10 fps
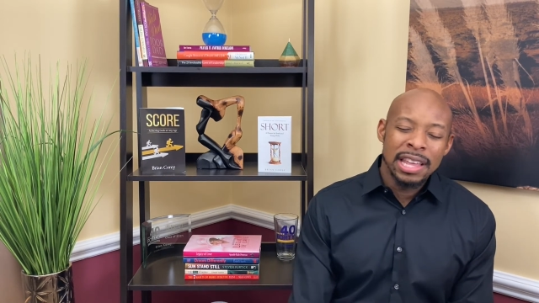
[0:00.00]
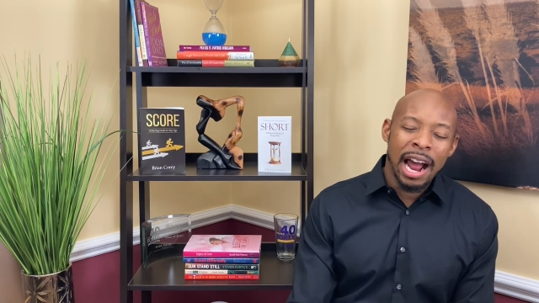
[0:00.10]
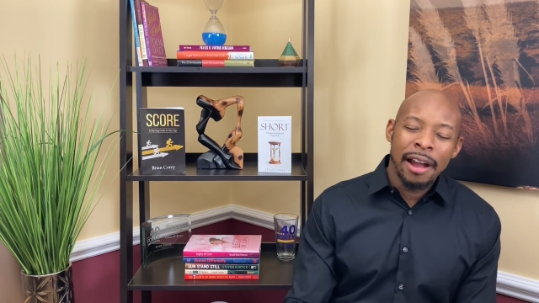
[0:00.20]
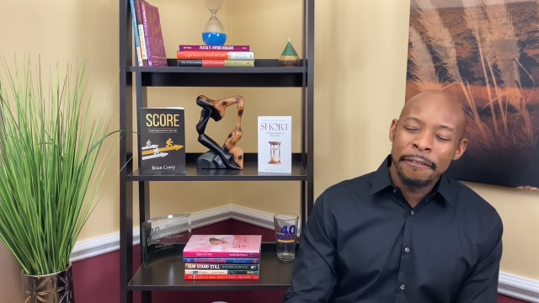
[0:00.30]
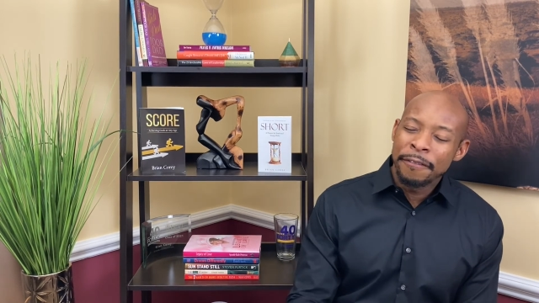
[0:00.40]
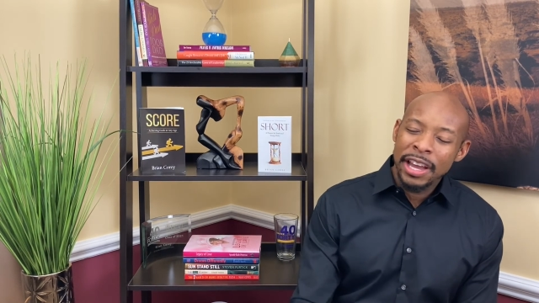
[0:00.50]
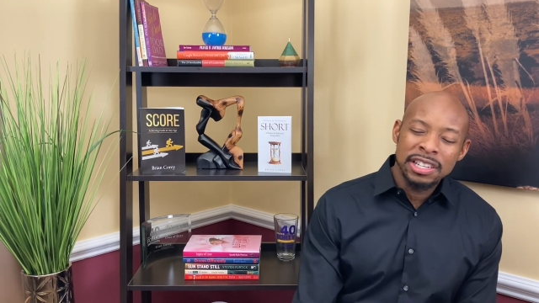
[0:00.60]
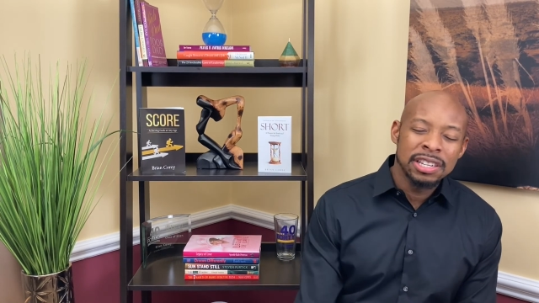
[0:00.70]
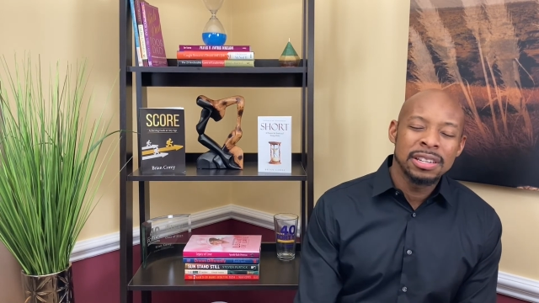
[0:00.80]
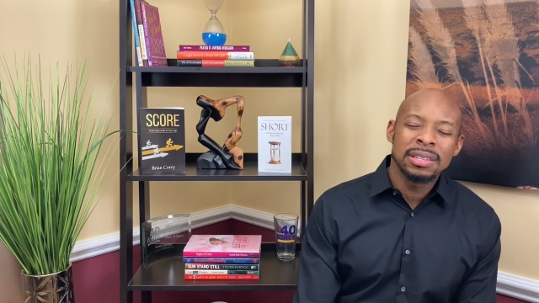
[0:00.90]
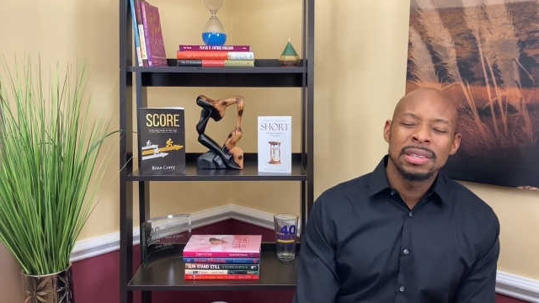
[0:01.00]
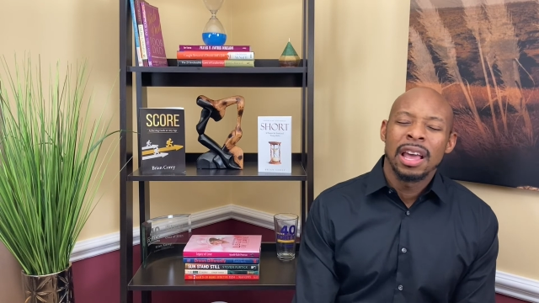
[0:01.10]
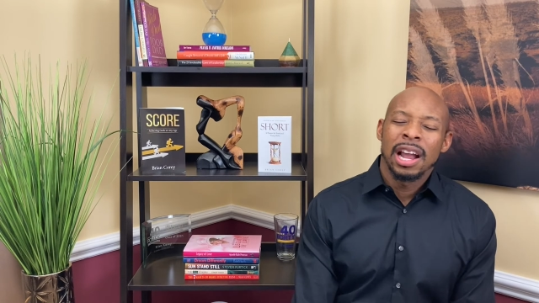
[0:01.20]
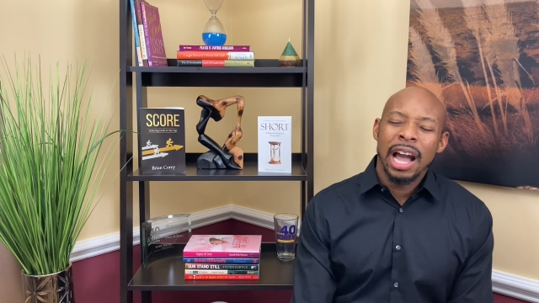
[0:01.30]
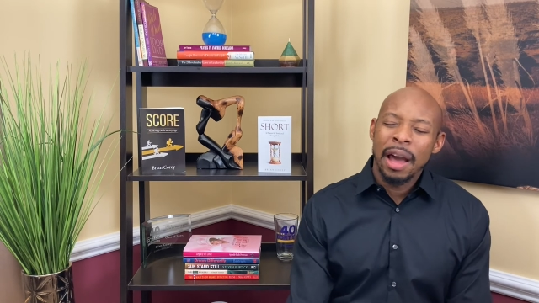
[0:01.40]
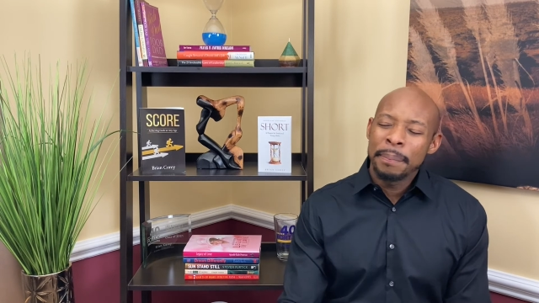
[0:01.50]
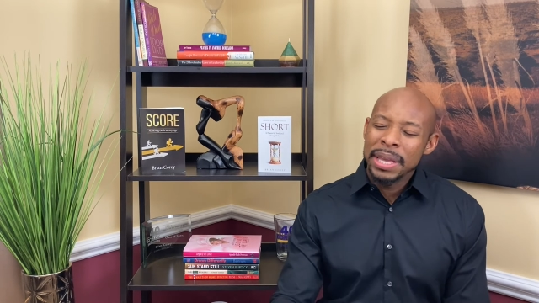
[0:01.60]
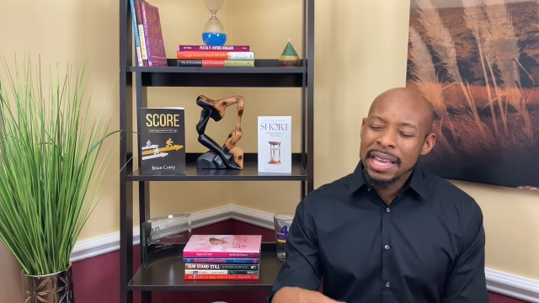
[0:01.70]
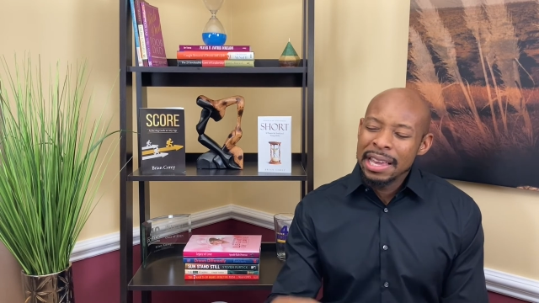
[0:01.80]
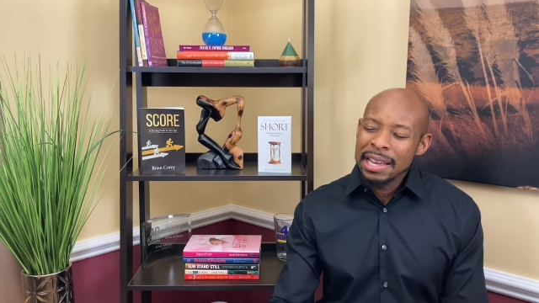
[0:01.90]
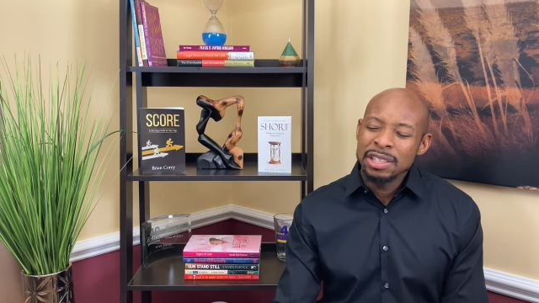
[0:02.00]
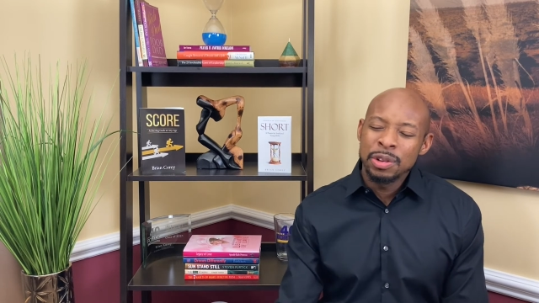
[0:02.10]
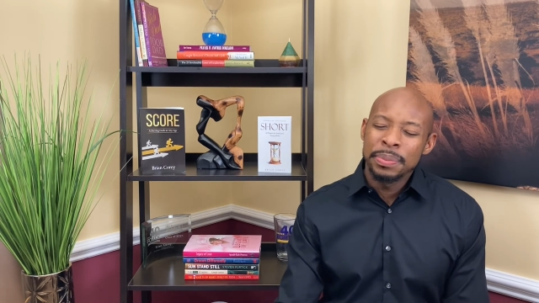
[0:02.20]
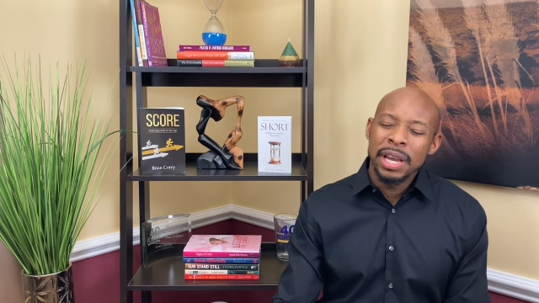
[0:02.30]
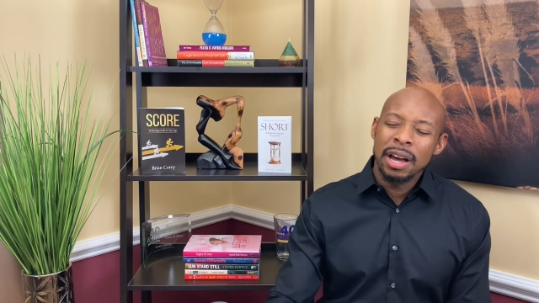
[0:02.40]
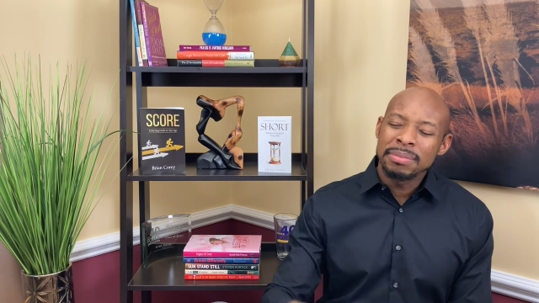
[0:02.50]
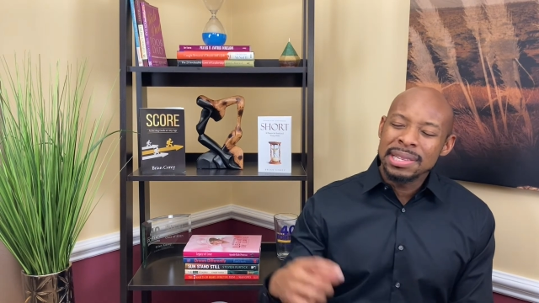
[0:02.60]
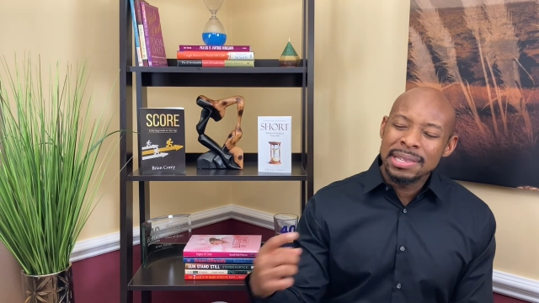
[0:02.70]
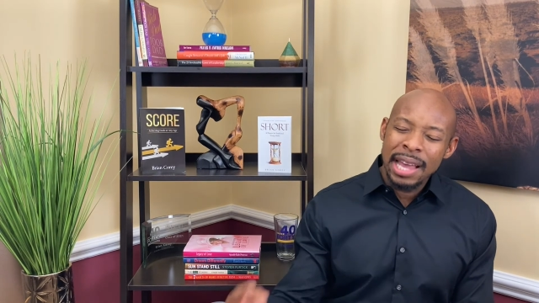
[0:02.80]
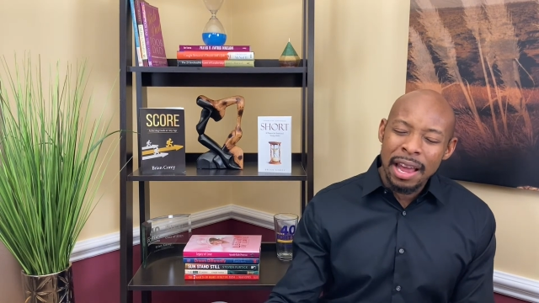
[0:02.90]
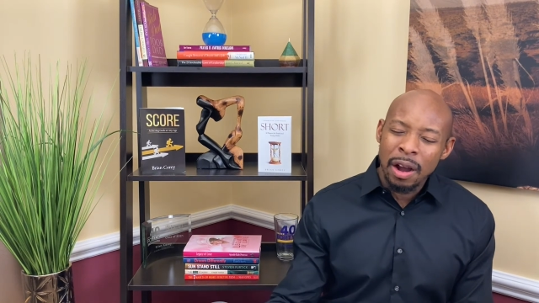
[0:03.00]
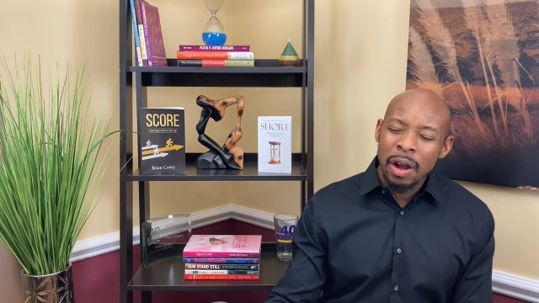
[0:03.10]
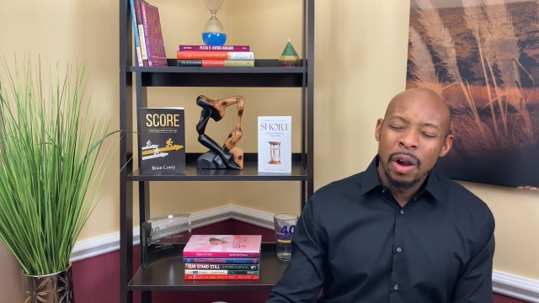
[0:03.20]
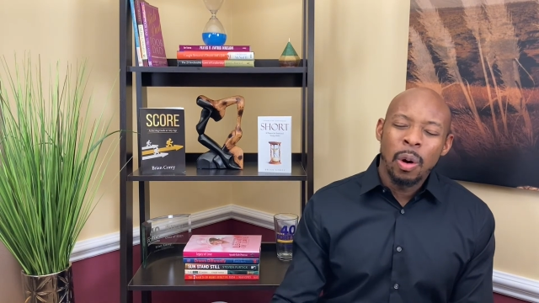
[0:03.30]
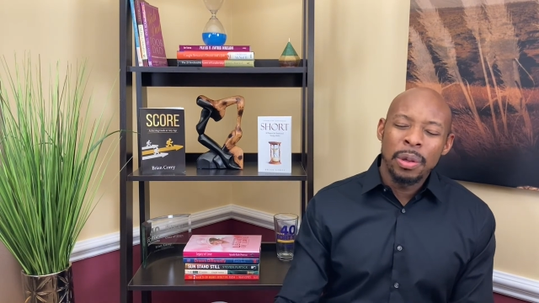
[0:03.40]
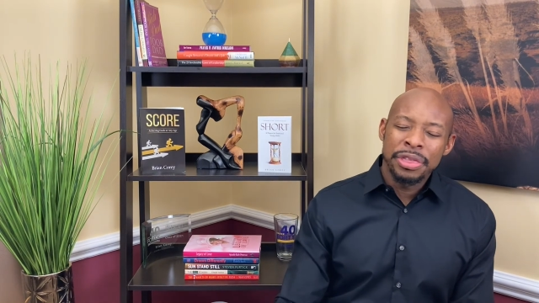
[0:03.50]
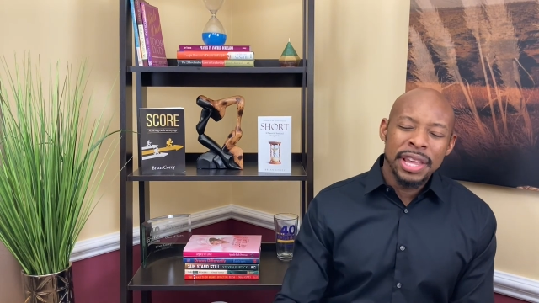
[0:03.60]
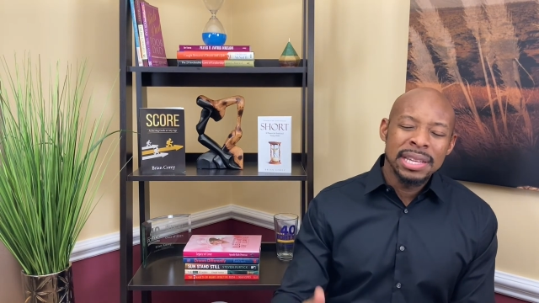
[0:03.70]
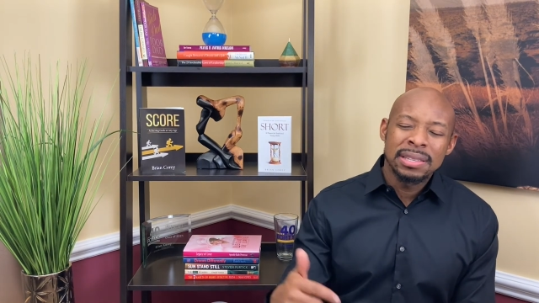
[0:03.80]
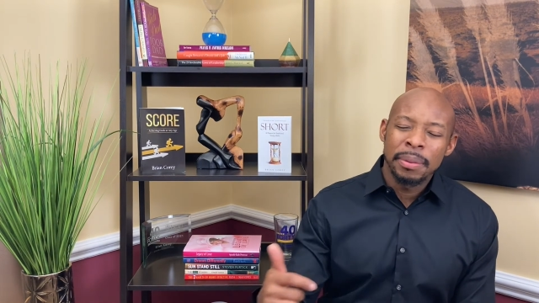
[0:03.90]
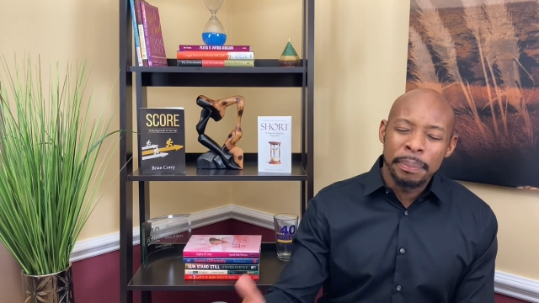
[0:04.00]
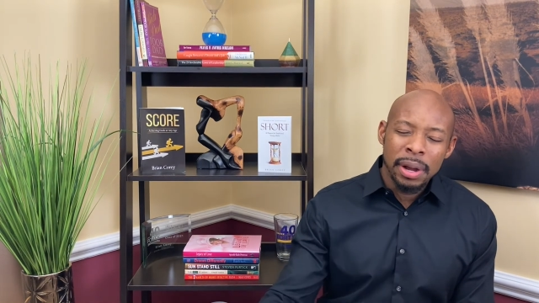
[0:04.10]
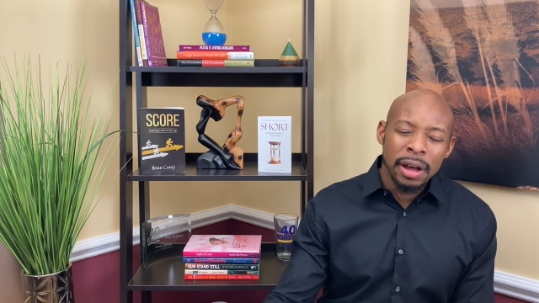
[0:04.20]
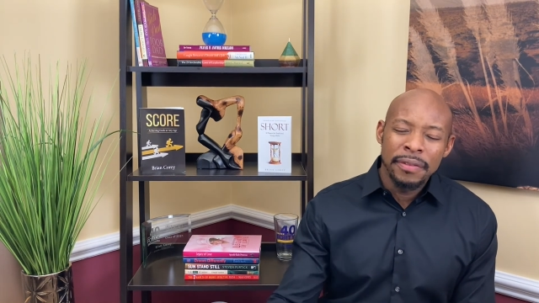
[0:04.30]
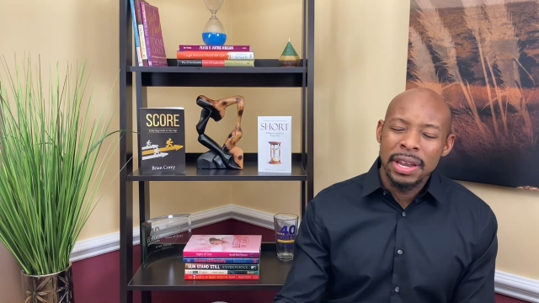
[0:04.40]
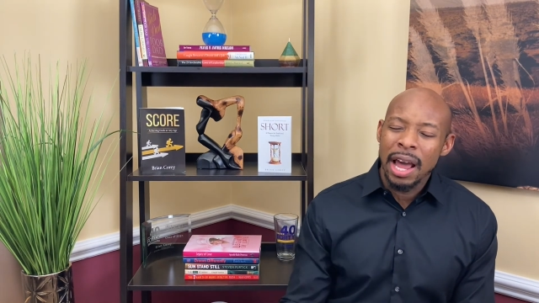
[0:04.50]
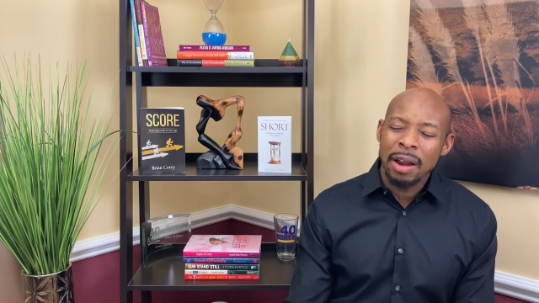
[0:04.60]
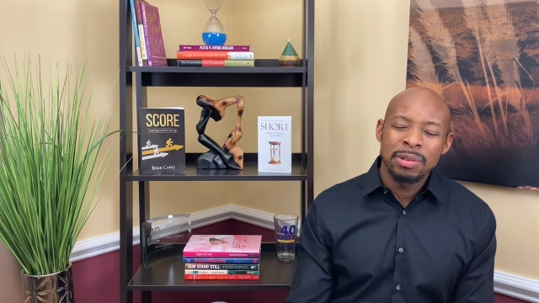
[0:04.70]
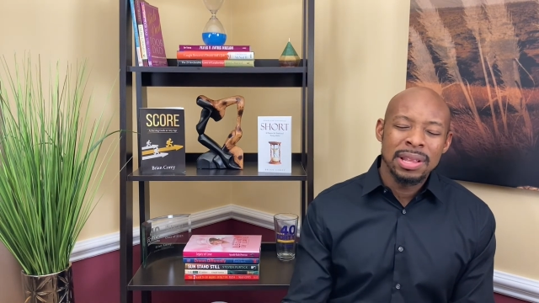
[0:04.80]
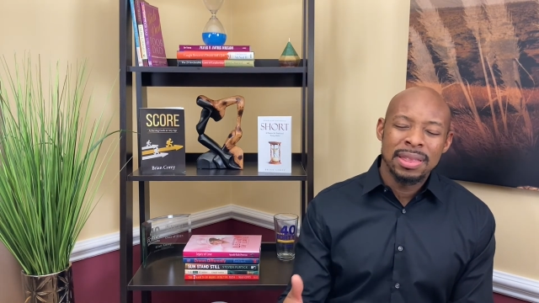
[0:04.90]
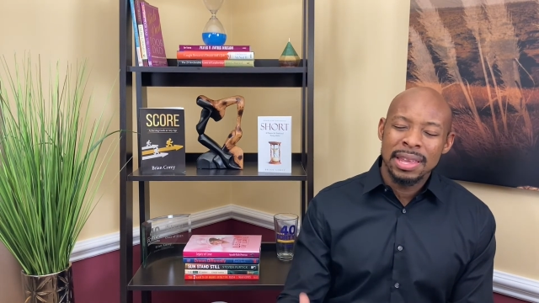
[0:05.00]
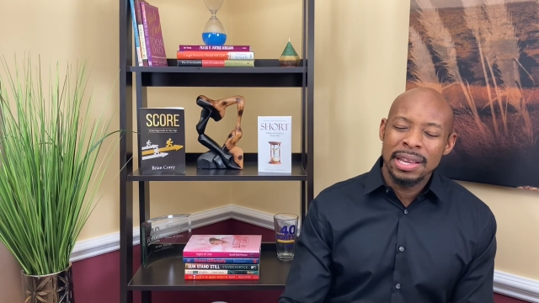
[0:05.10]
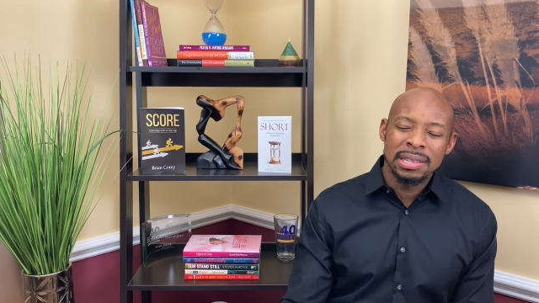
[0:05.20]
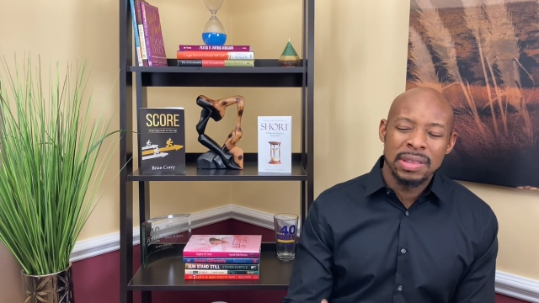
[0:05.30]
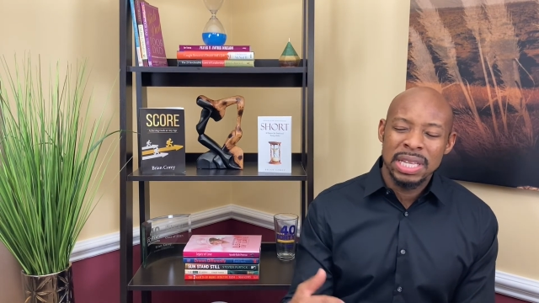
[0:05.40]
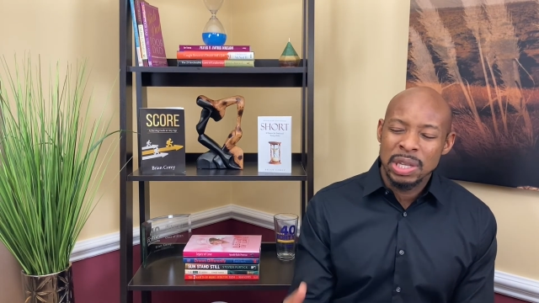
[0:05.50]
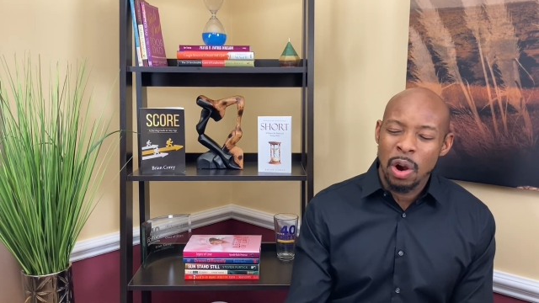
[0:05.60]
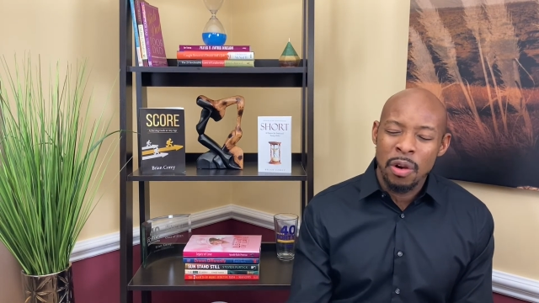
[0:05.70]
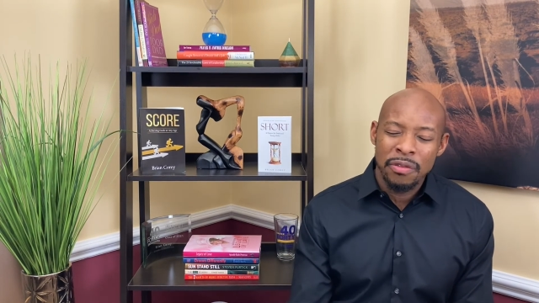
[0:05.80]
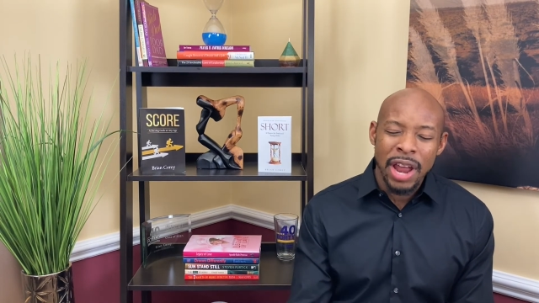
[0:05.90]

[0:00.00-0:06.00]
that our affections, God, begin to become set on things above and not on the things of this earth,